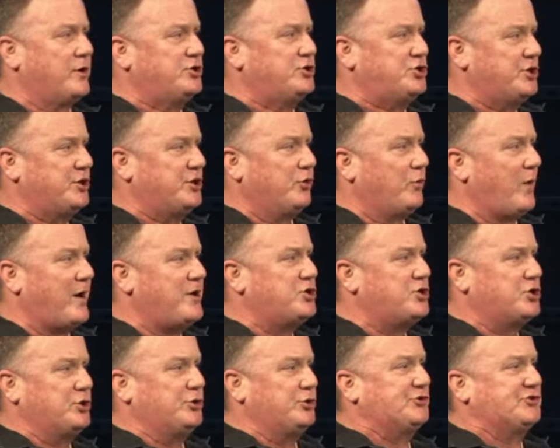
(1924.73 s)
a
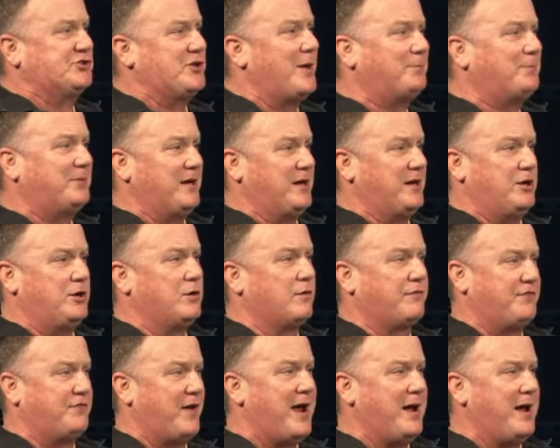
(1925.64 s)
generational something in your
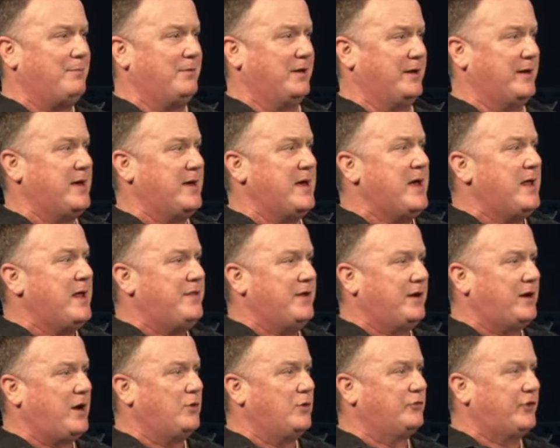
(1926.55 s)
family
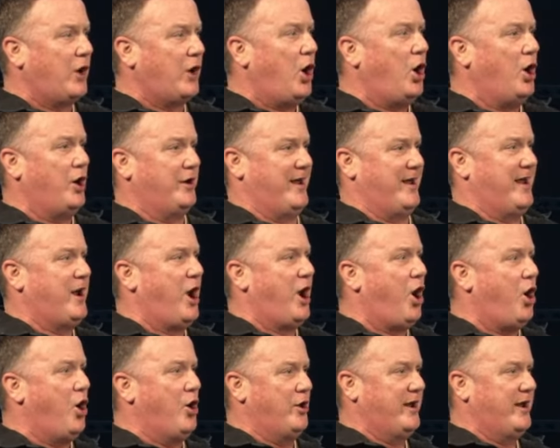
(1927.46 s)
that goes on and
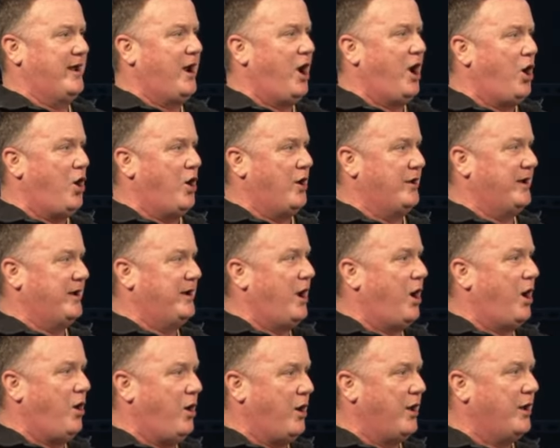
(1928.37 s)
on and on and
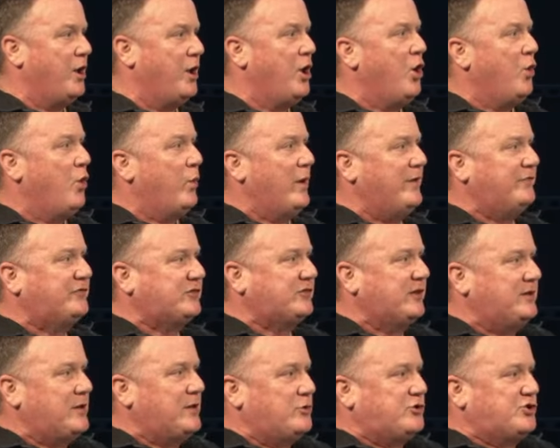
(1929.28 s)
on. We've
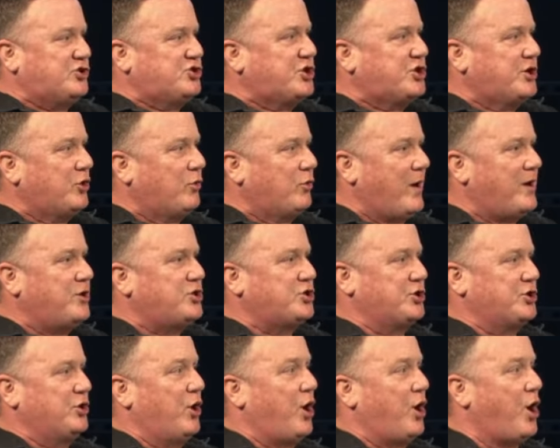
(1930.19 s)
seen those
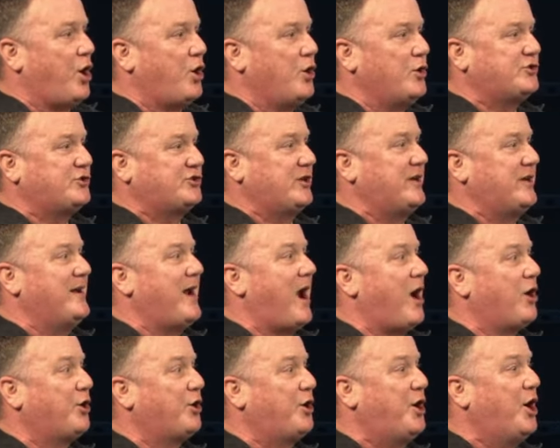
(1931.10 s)
generational hurts in
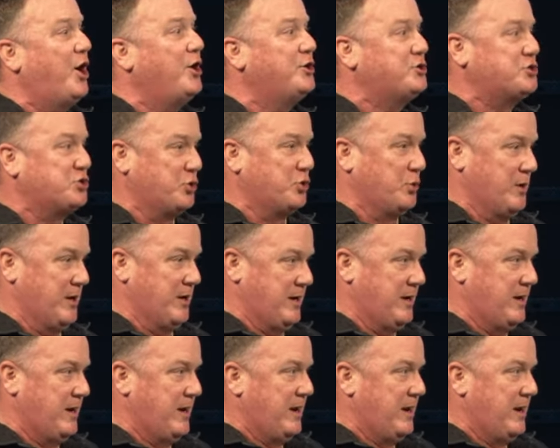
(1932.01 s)
our country